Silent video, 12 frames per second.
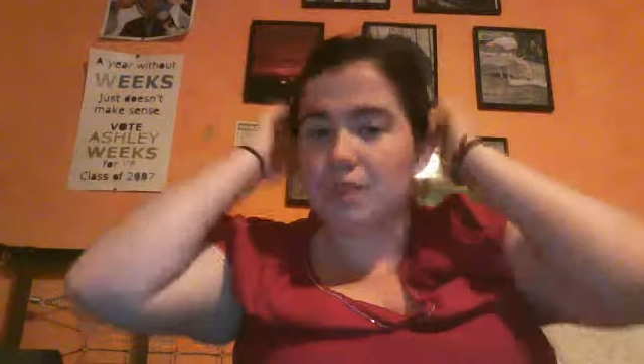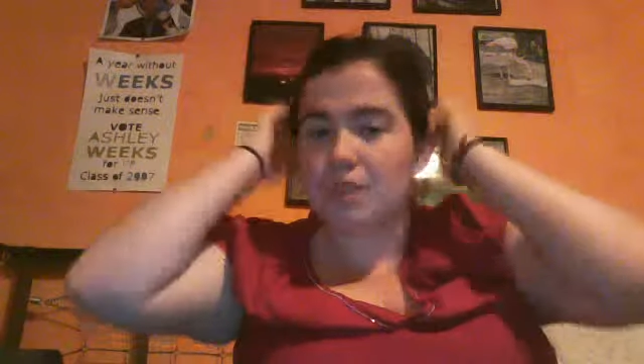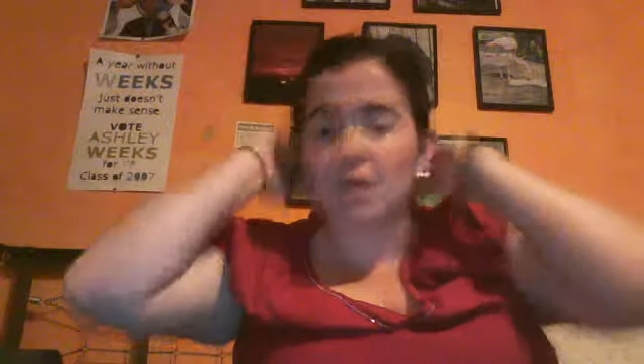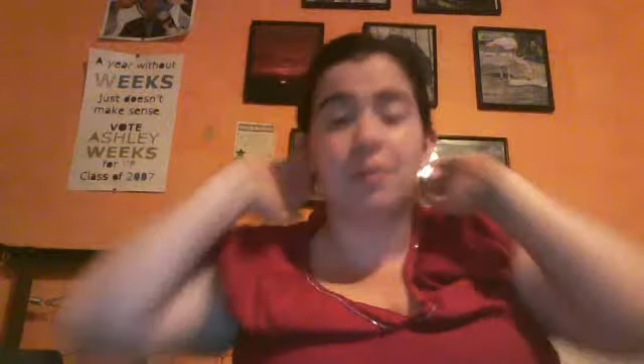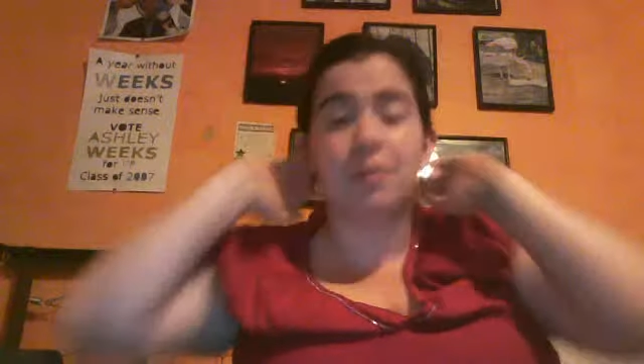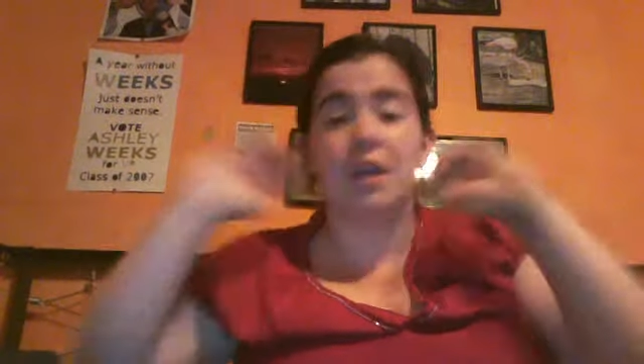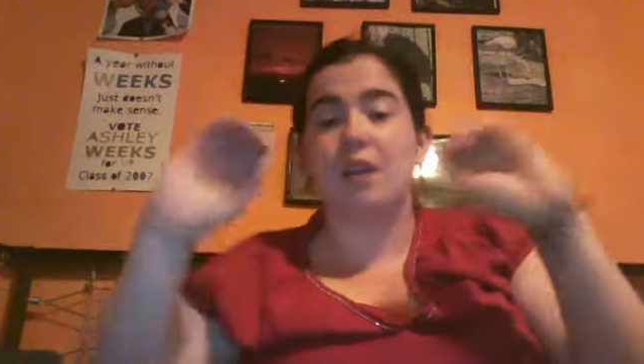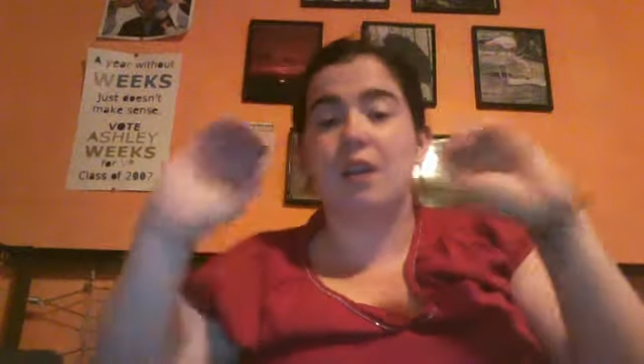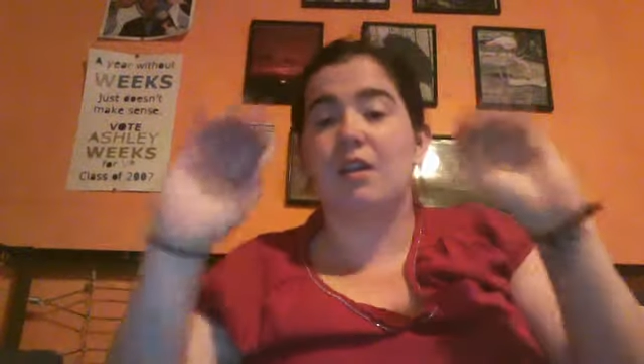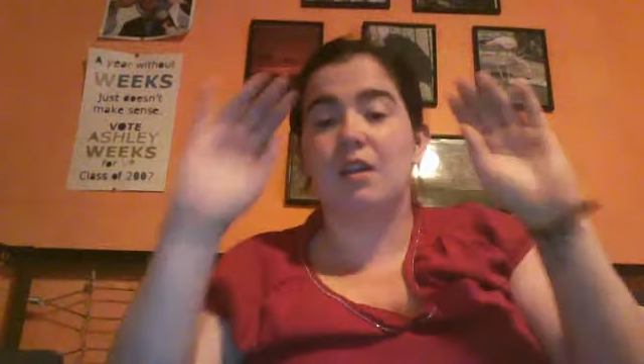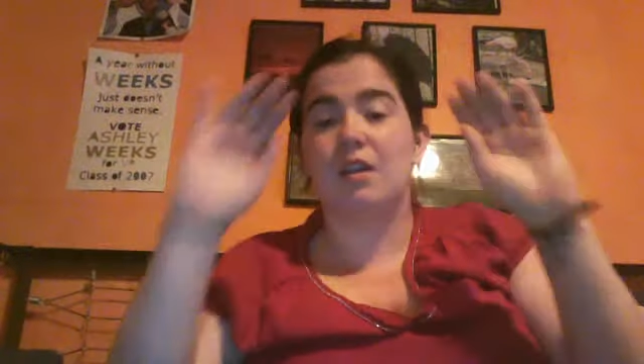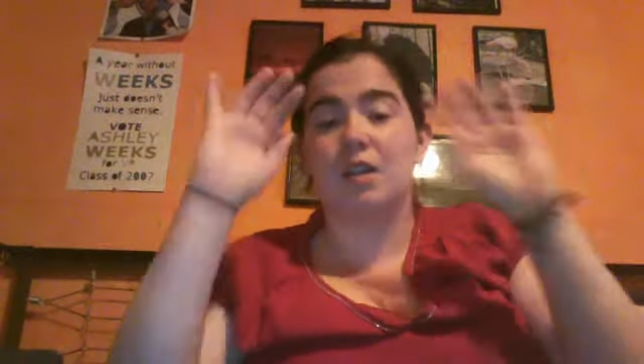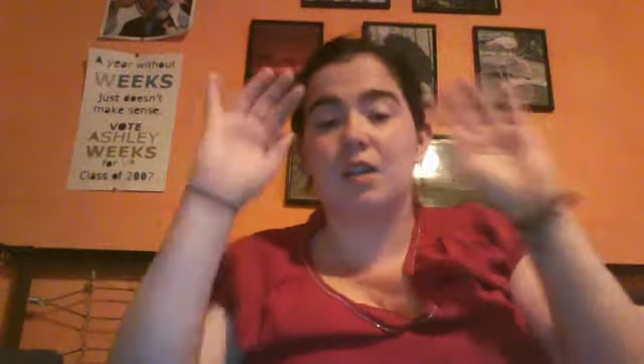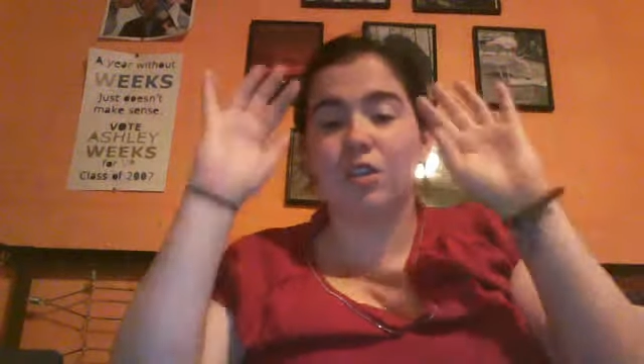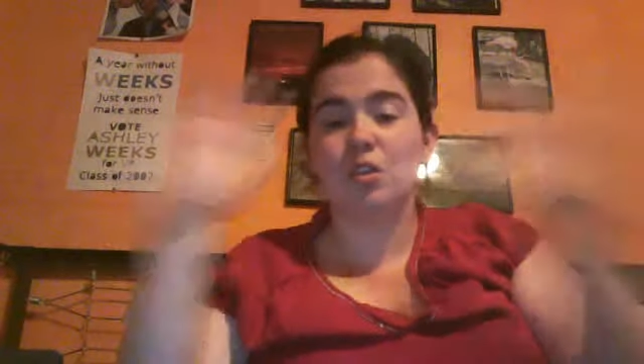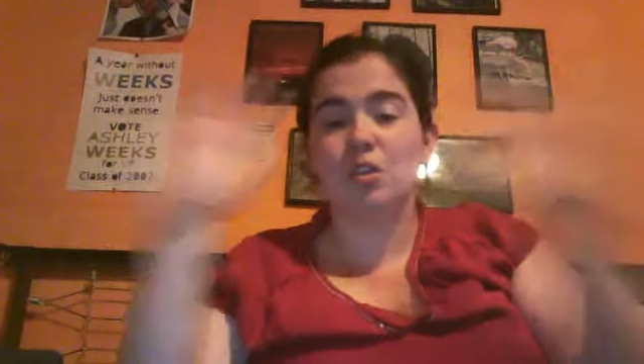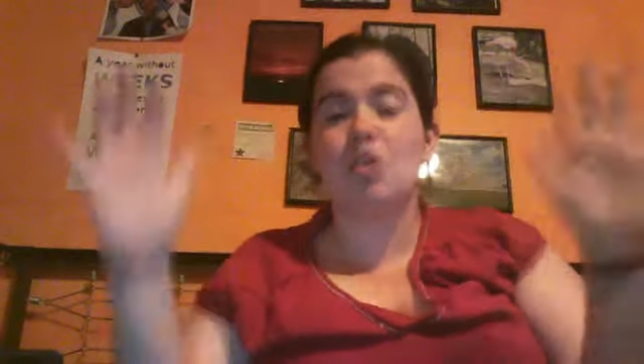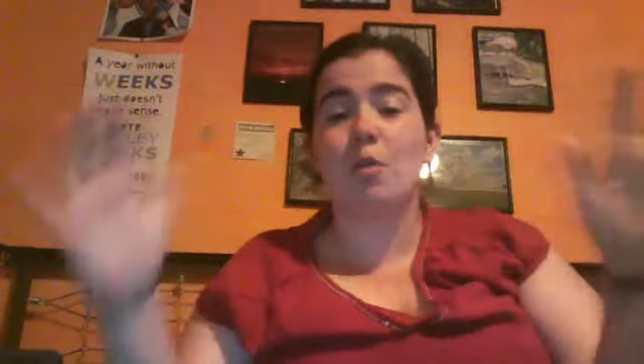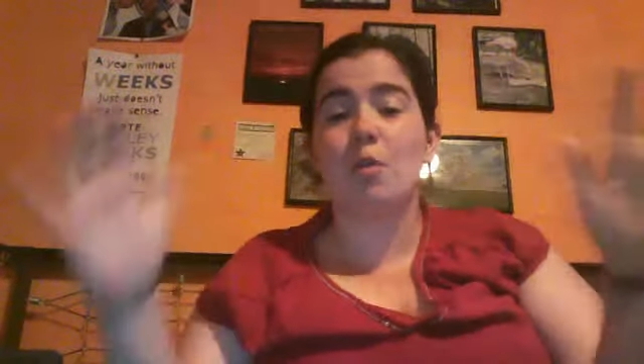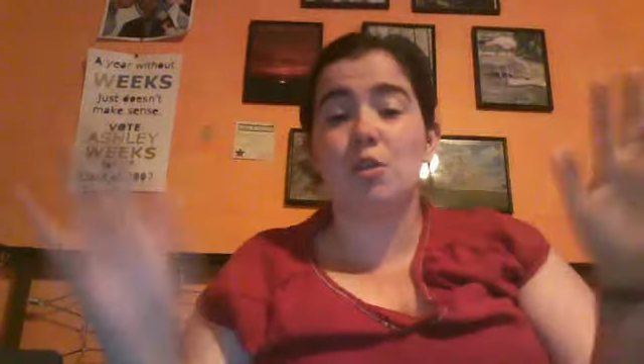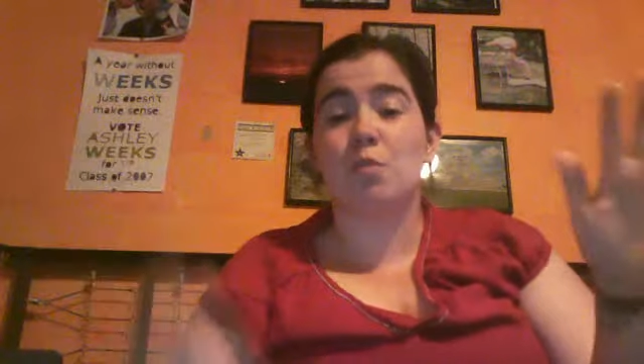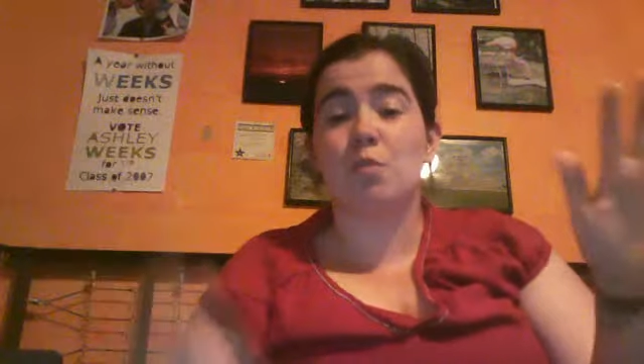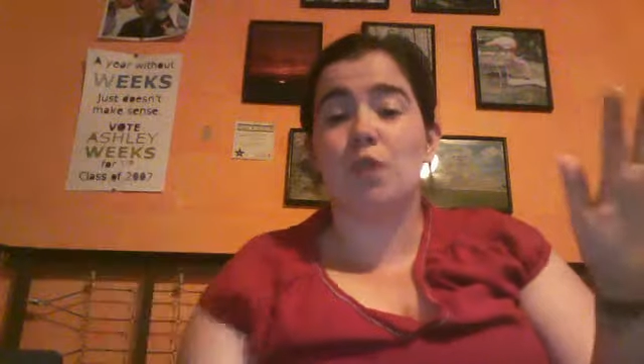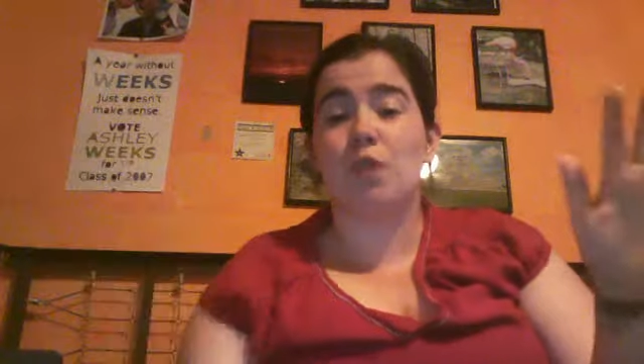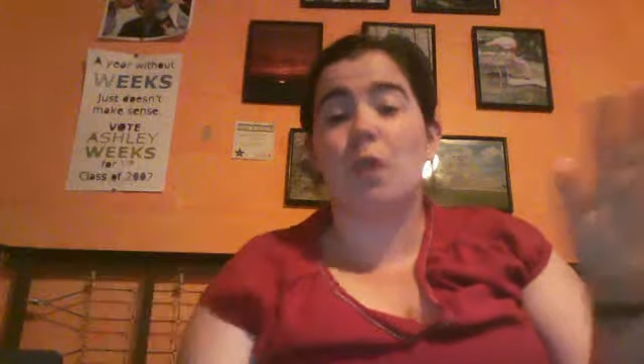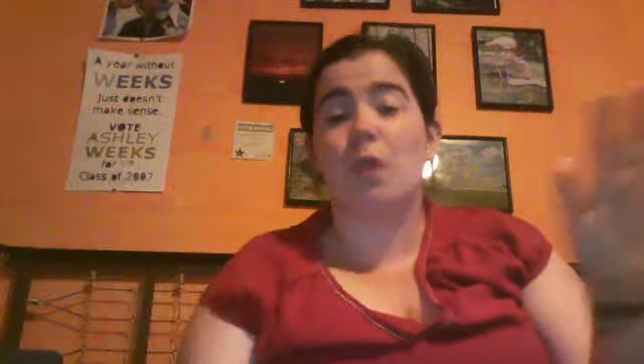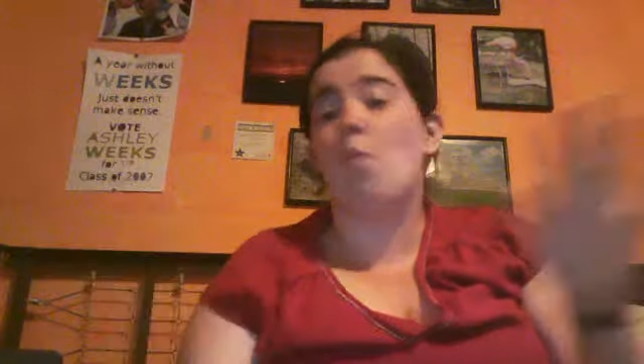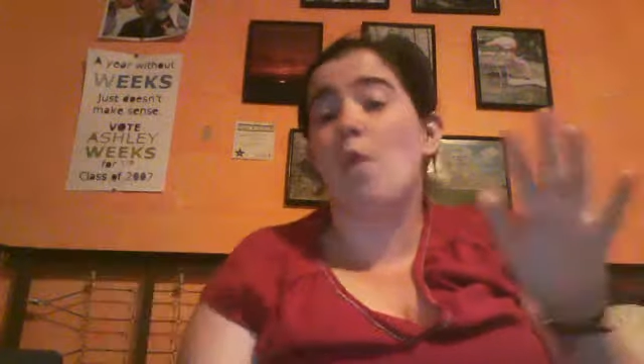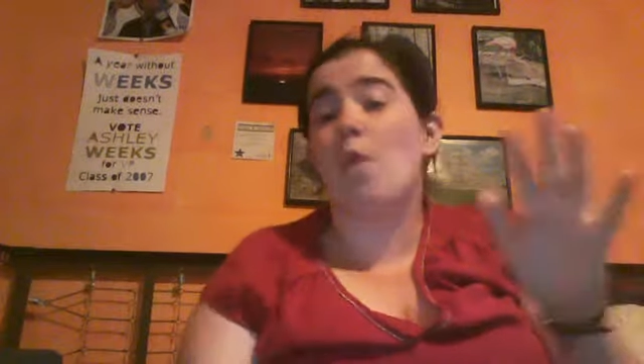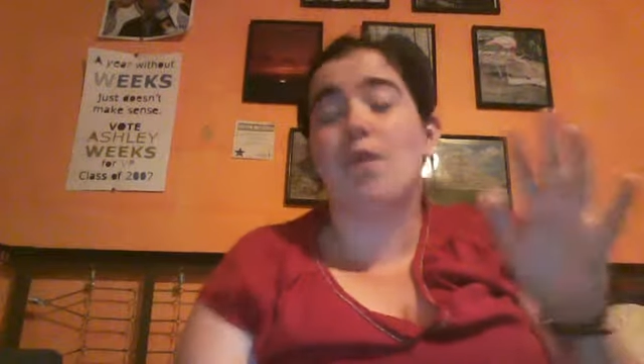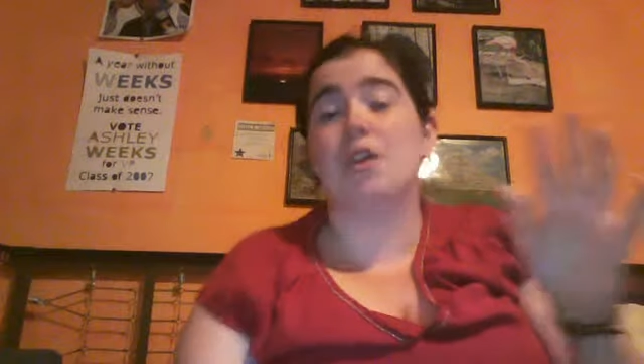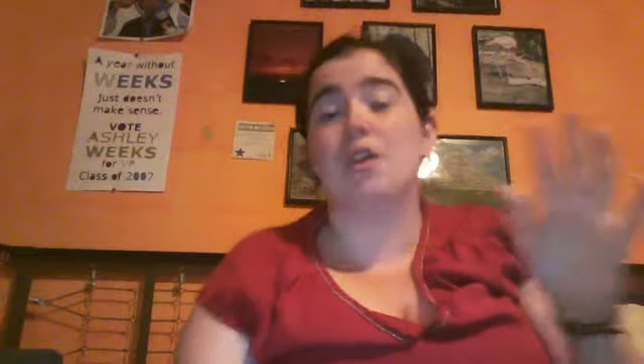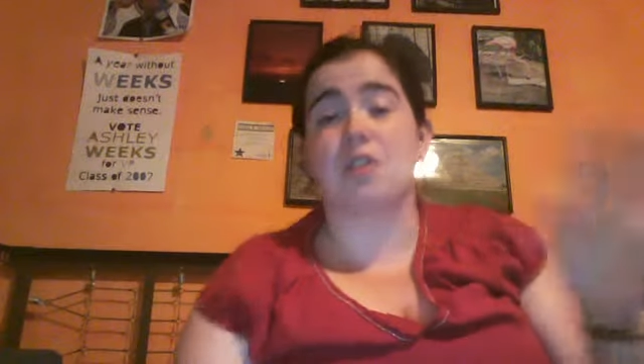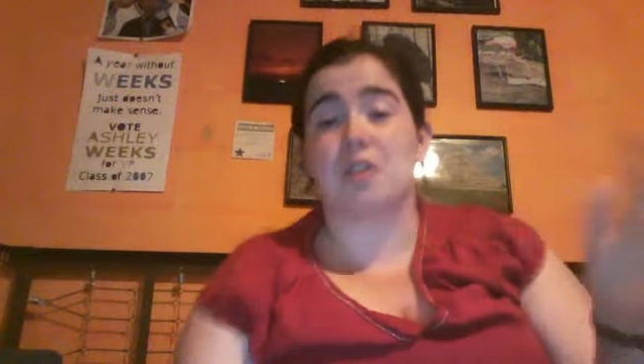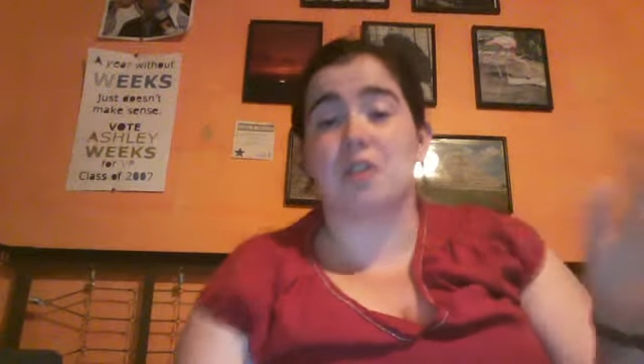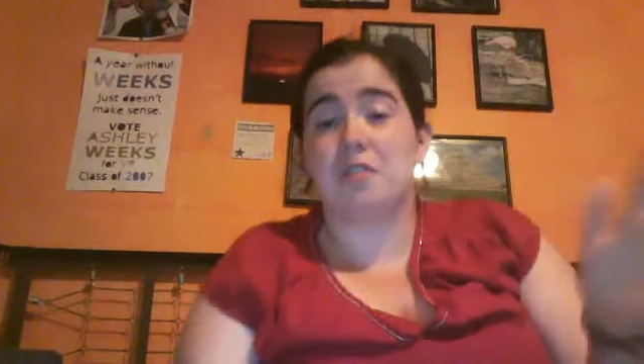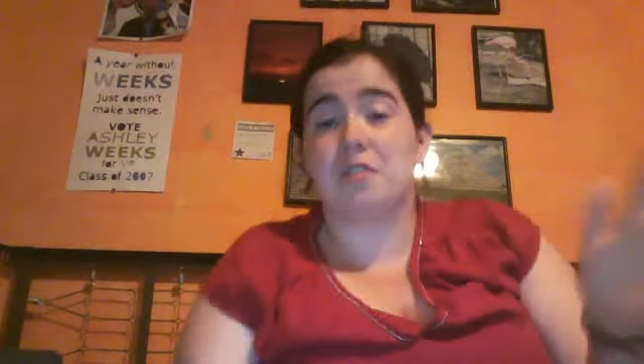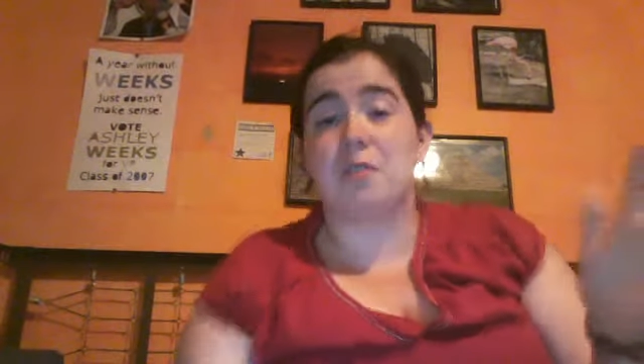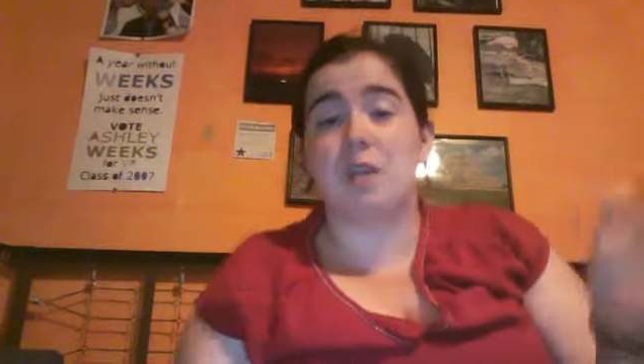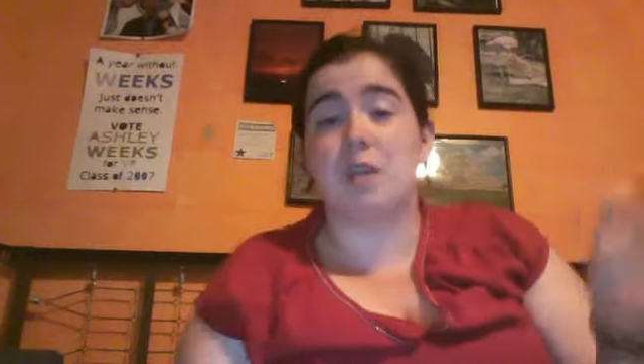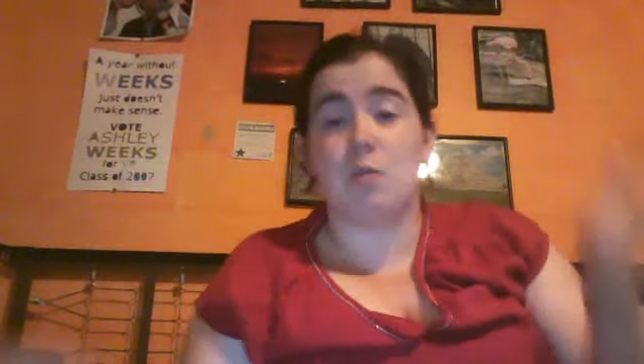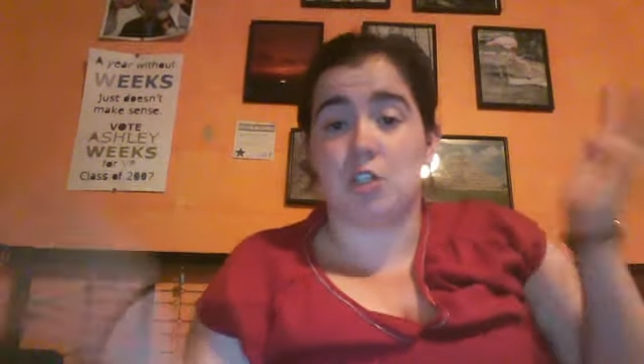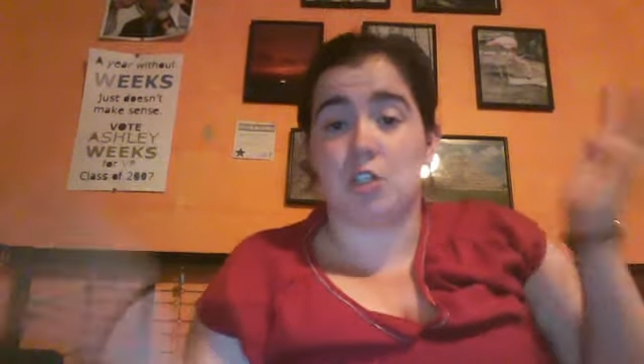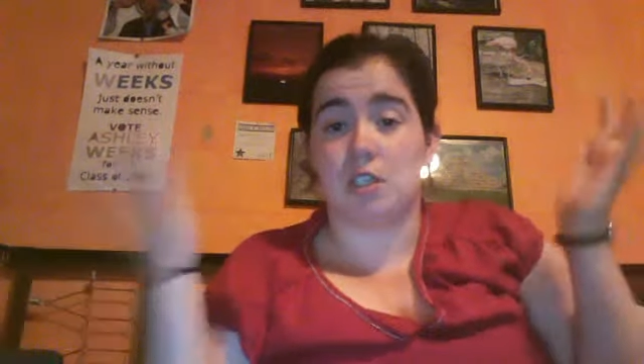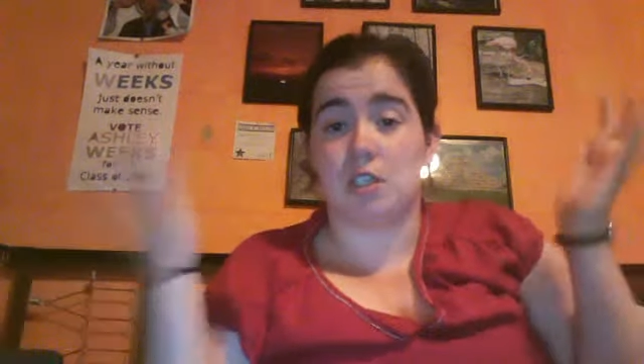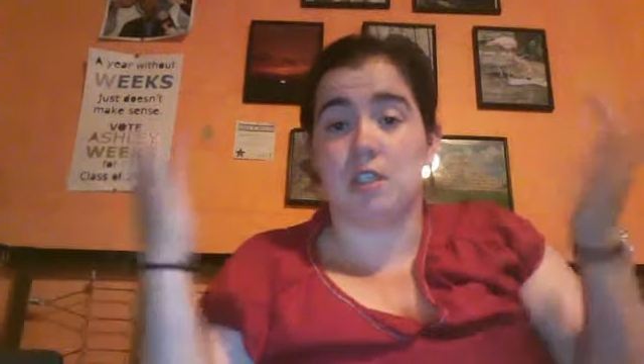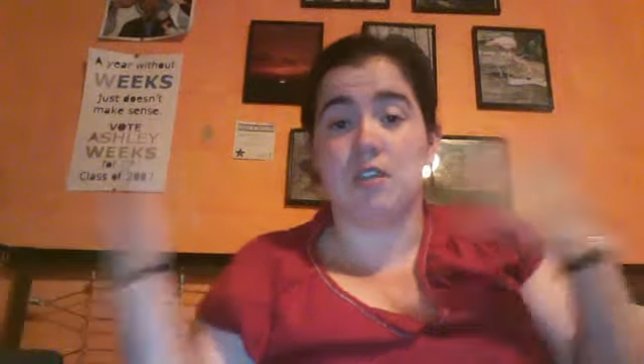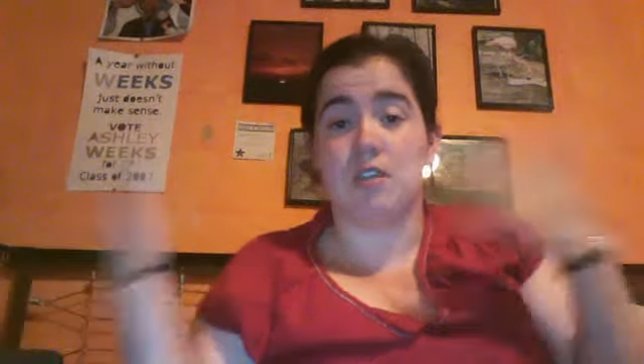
something so much like what they deserve to be, which is